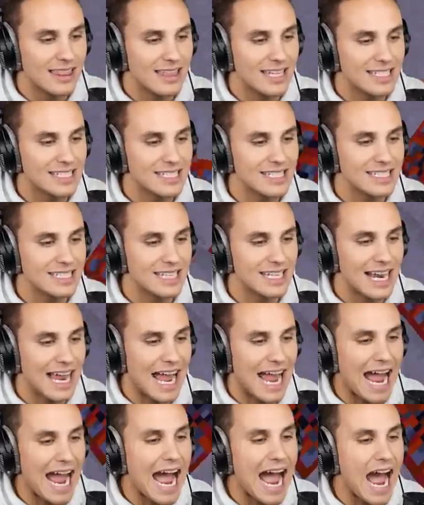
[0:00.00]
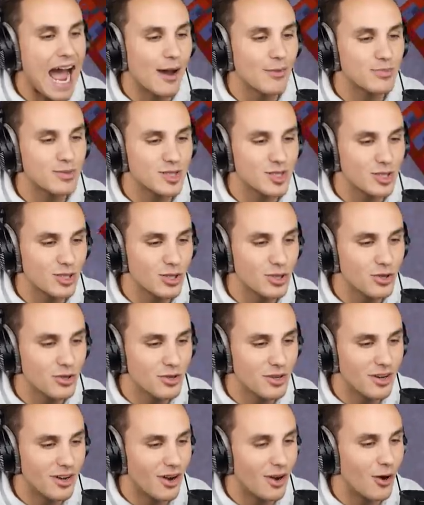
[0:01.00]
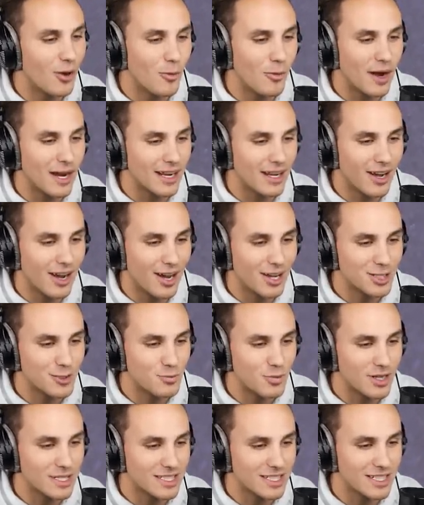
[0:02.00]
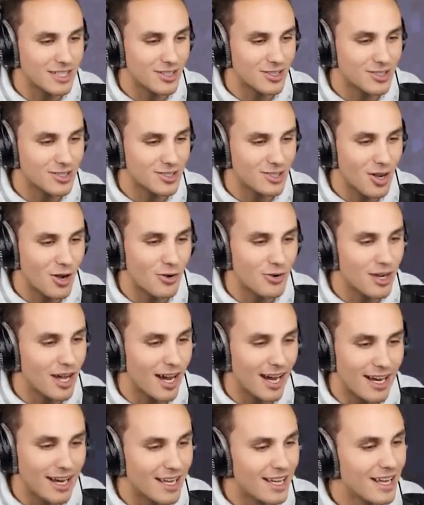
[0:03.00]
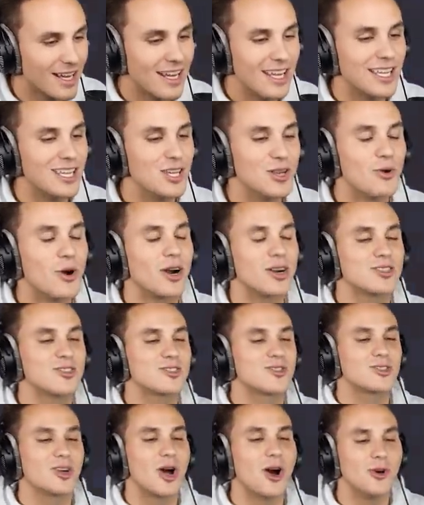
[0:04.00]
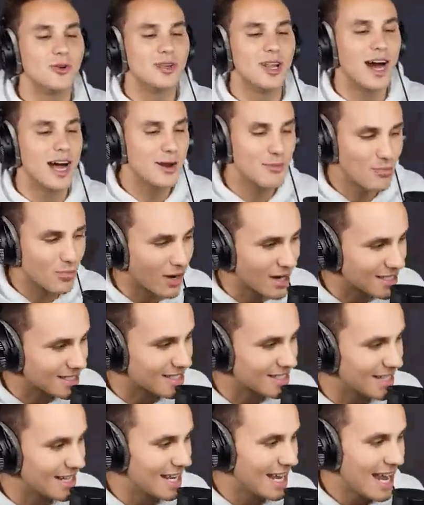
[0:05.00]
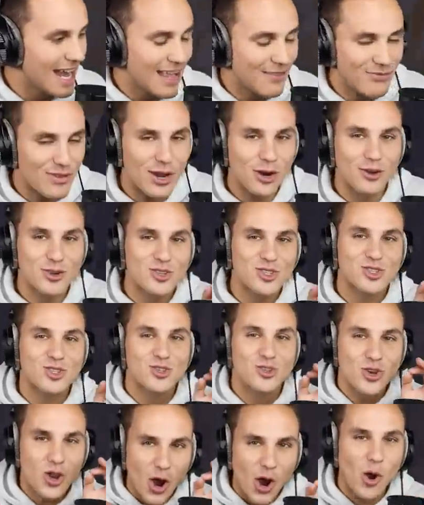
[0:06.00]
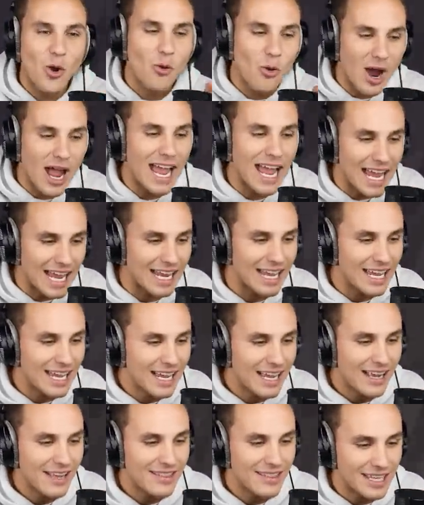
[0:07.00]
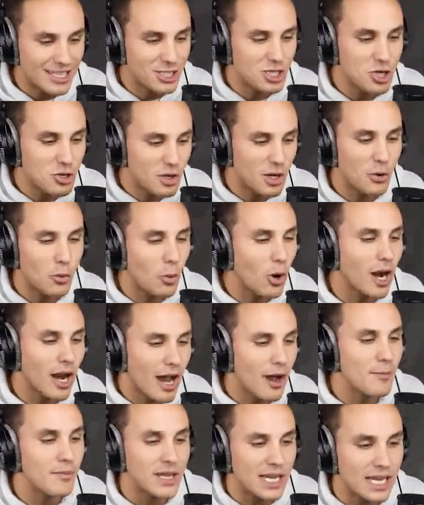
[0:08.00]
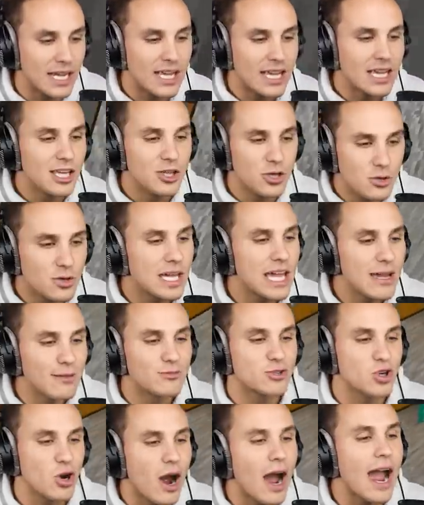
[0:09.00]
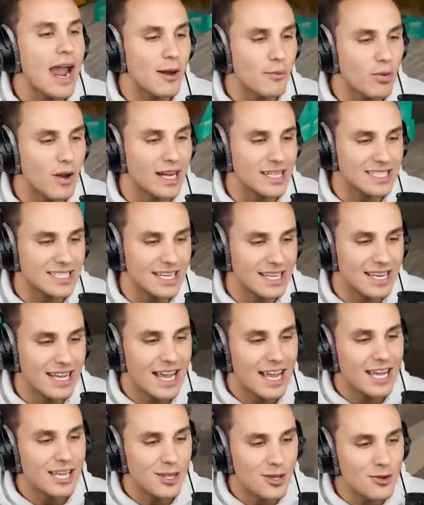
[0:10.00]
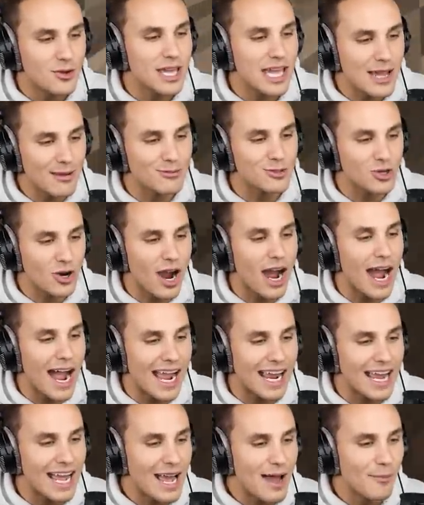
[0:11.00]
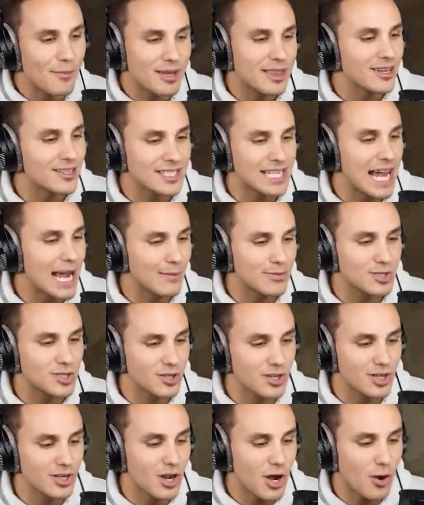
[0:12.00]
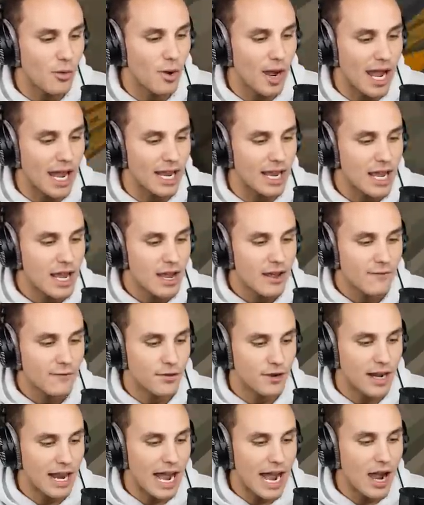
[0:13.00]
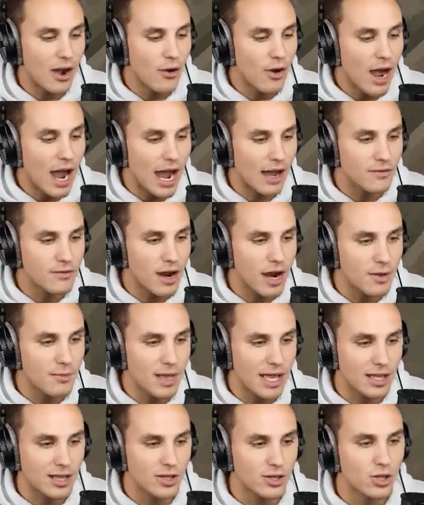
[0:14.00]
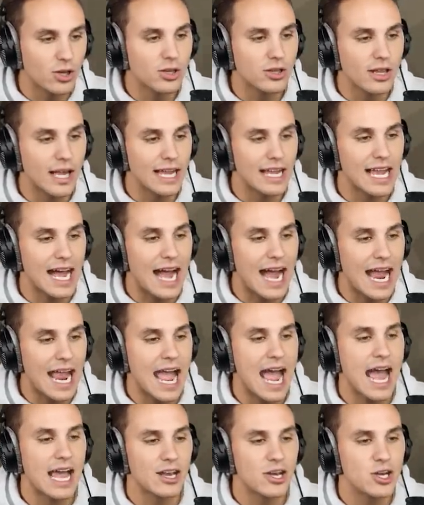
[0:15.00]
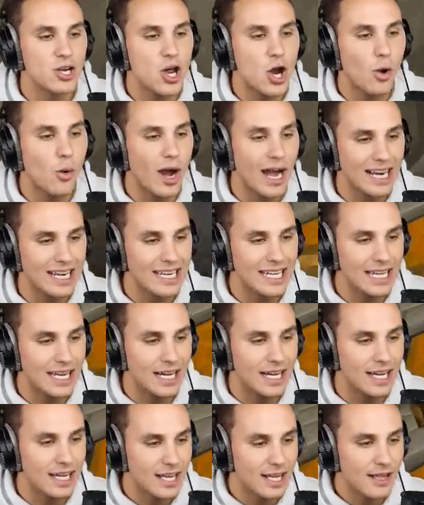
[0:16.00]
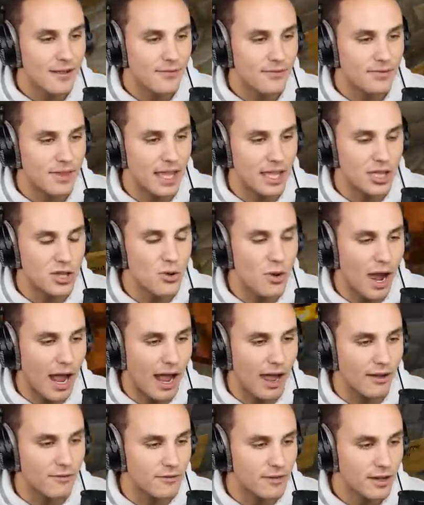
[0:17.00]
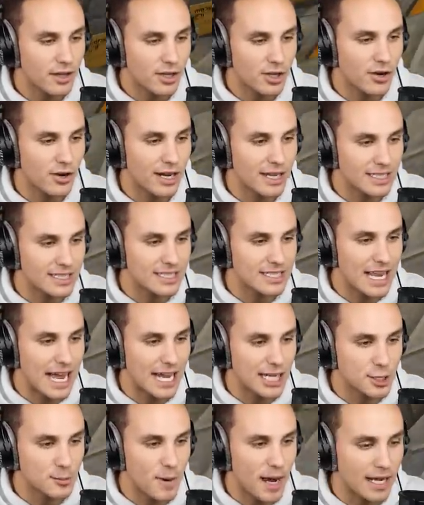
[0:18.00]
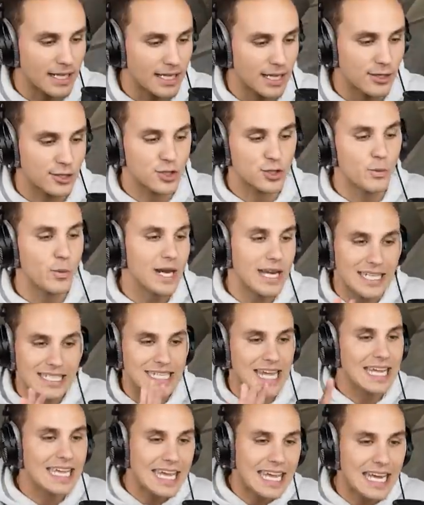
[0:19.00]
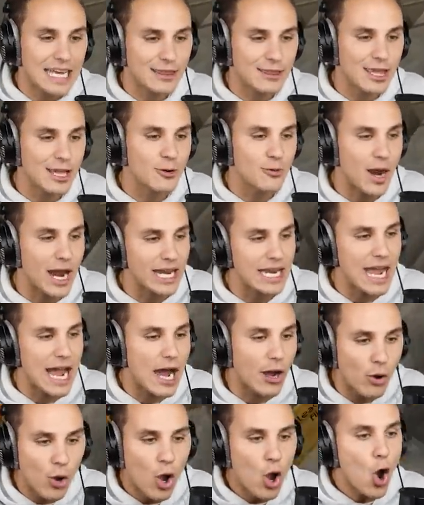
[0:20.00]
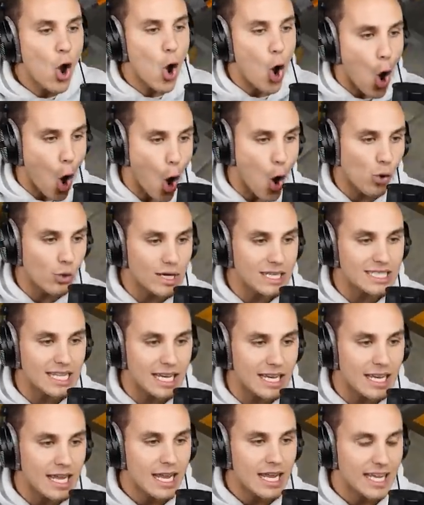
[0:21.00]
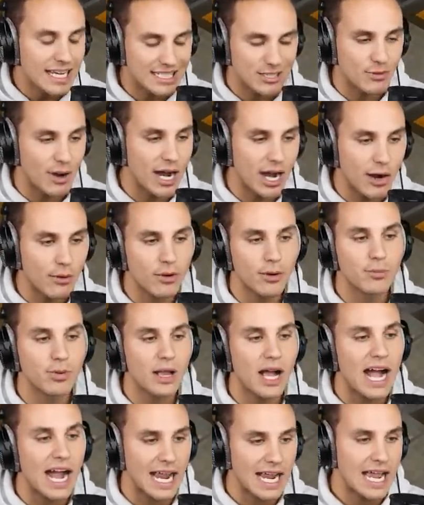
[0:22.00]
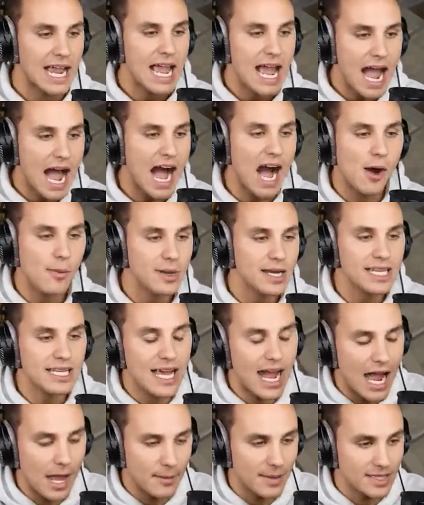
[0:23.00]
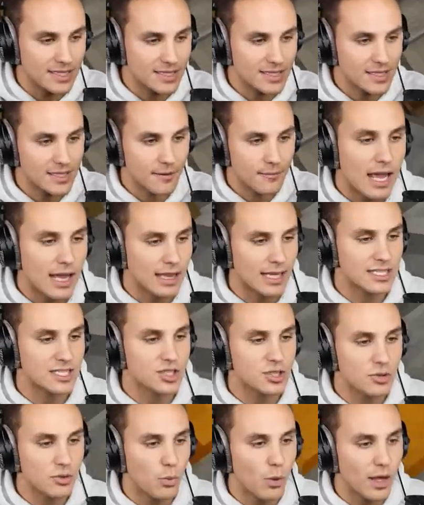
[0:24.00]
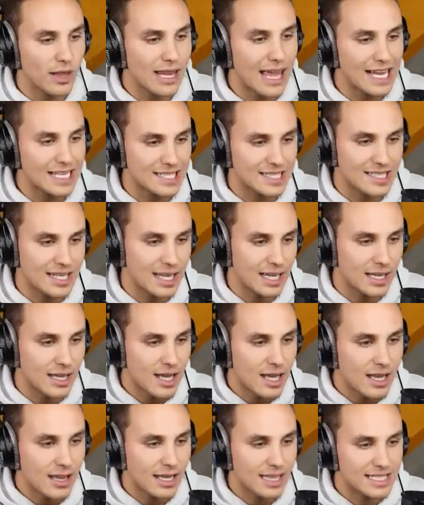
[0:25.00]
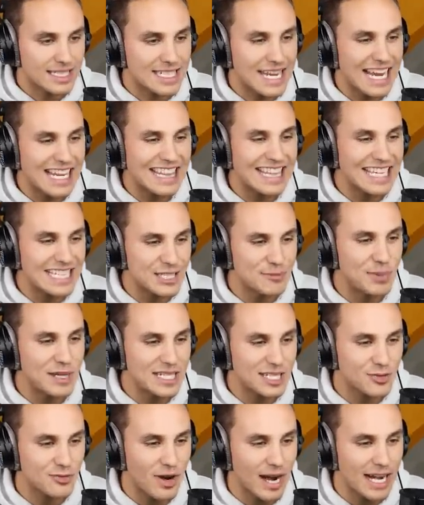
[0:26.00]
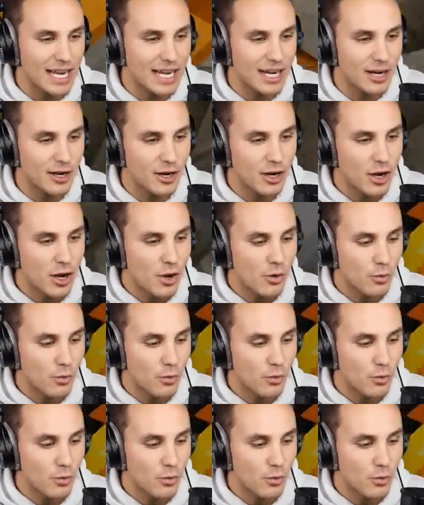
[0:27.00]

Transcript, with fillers: This is an absolute, oh my gosh, Preston, you're so done. You are so done, Preston. There is no way that you can one-up me. You keep trying, Preston. You keep trying, but there's absolutely no way. For now, I've got to make it look like I had no idea that you have your hidden stash back there. So we didn't take anything right now. All we did is write our reply. How many diamonds? And let's do one last thing. Let's take this piece right here.